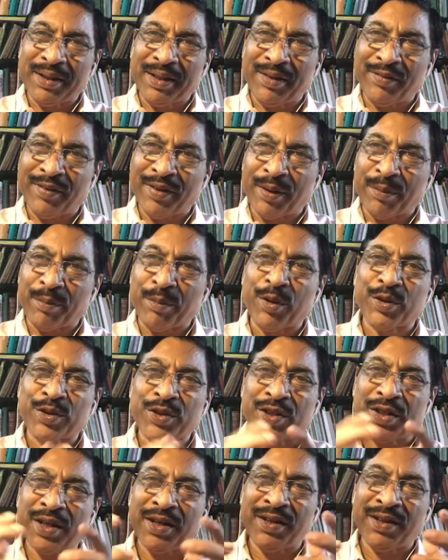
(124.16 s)
they were
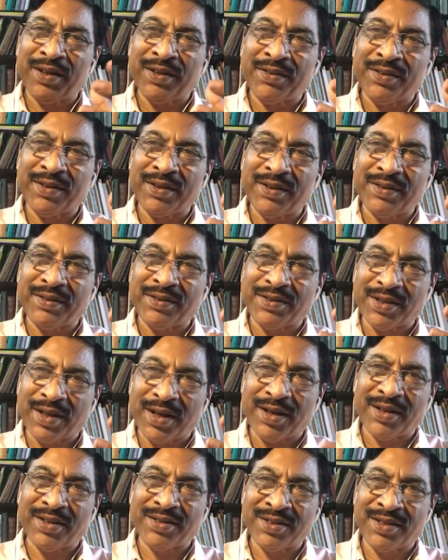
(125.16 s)
emotionally
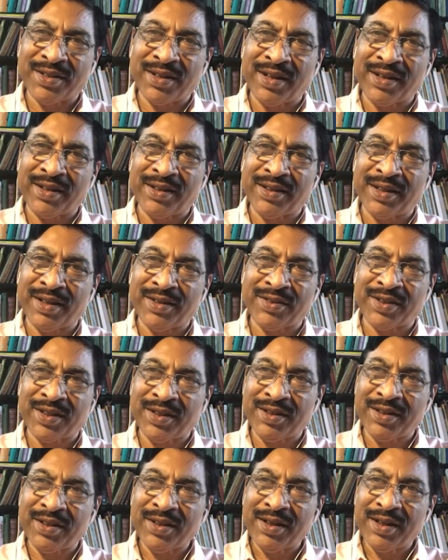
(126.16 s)
charged, and they
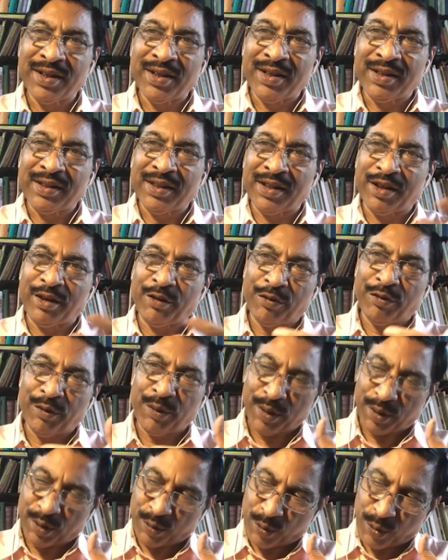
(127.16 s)
said that if
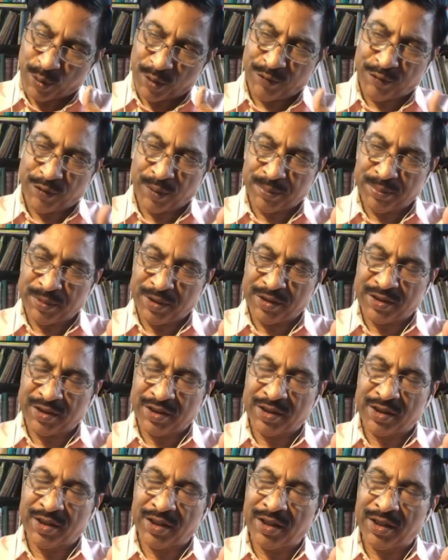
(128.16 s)
you are going from this
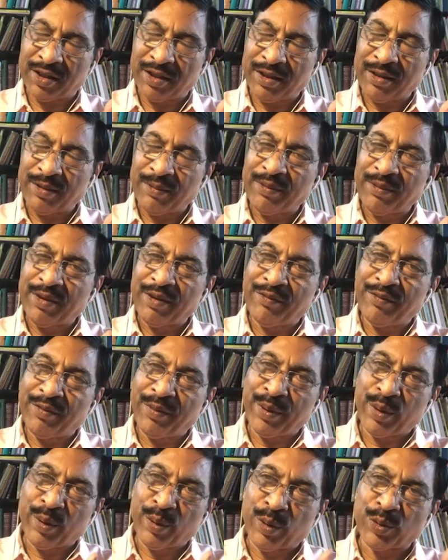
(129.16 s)
city,
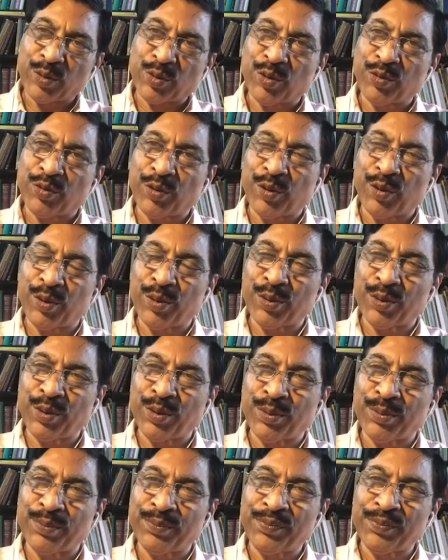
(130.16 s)
we will also follow
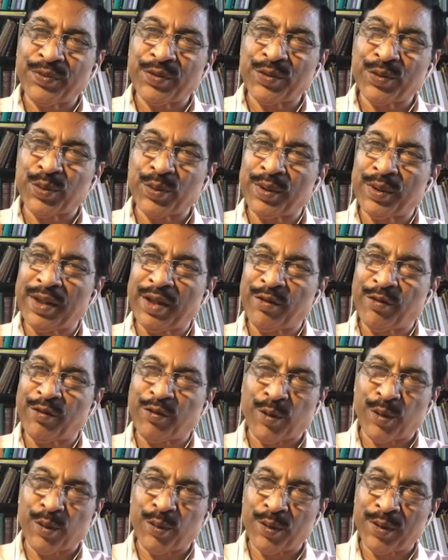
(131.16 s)
you. So they
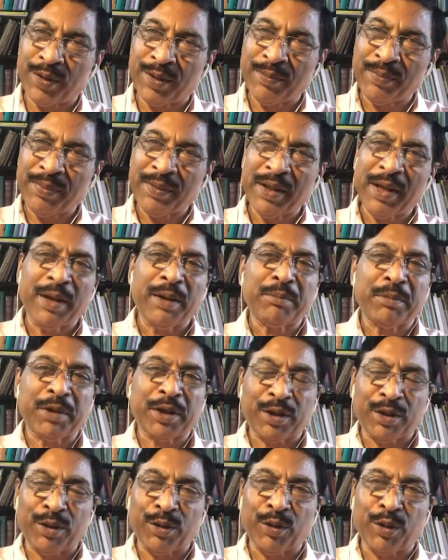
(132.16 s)
followed,
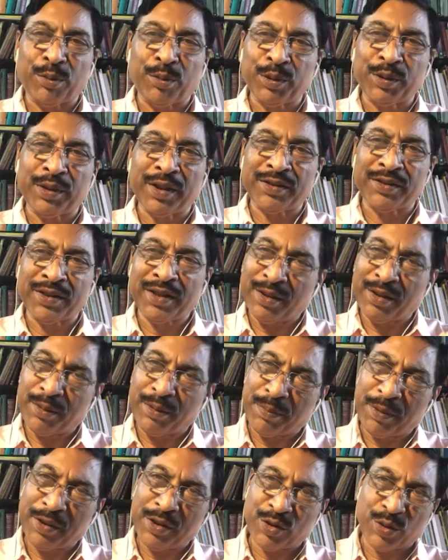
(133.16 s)
but Lord Buddha said,
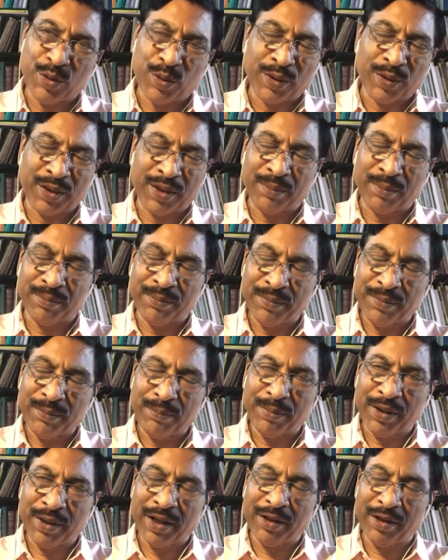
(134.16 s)
please don't come
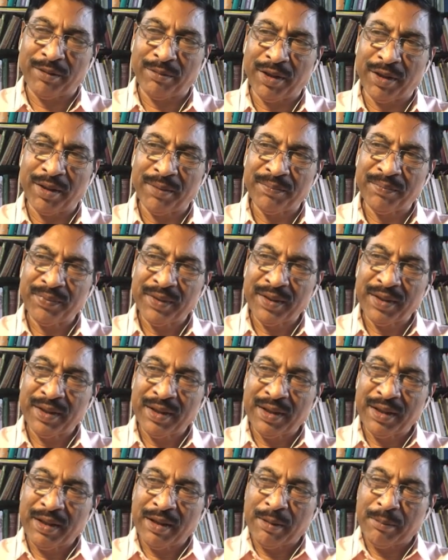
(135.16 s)
behind me.
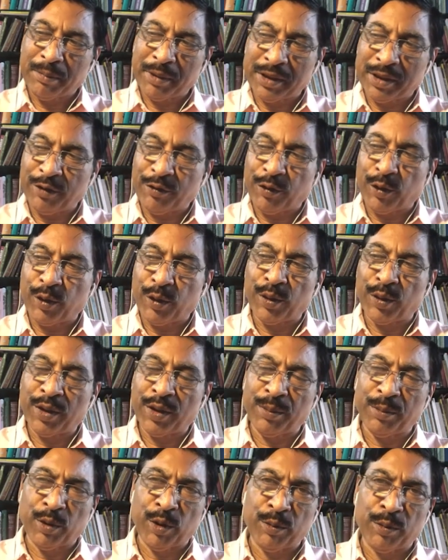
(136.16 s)
But they followed
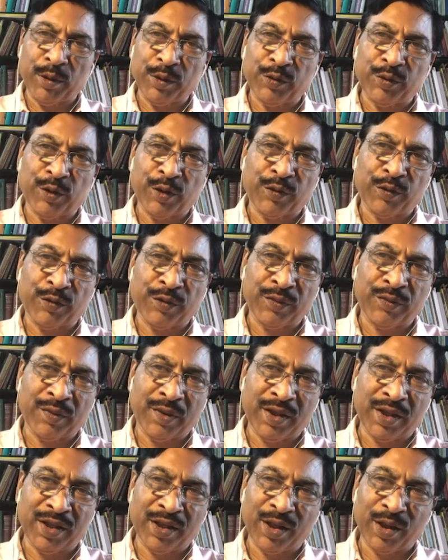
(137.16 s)
him almost for
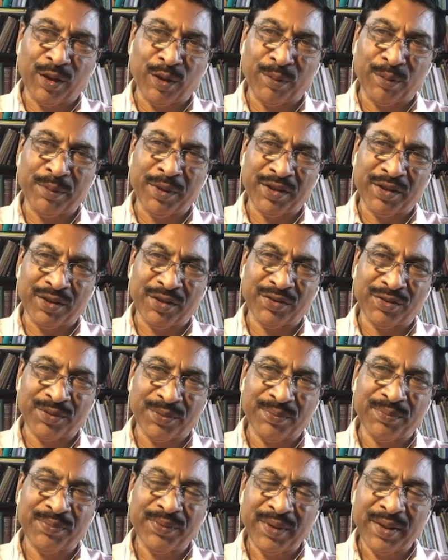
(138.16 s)
50
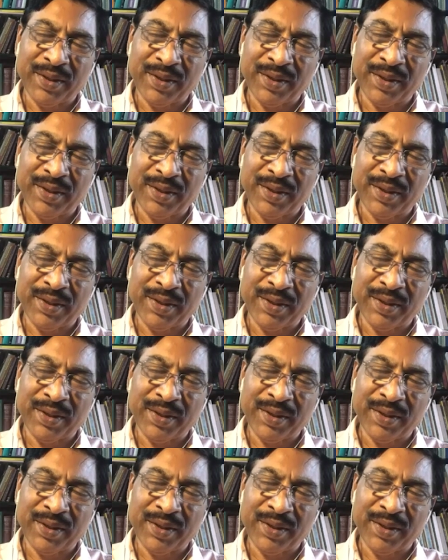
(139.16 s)
kilometers.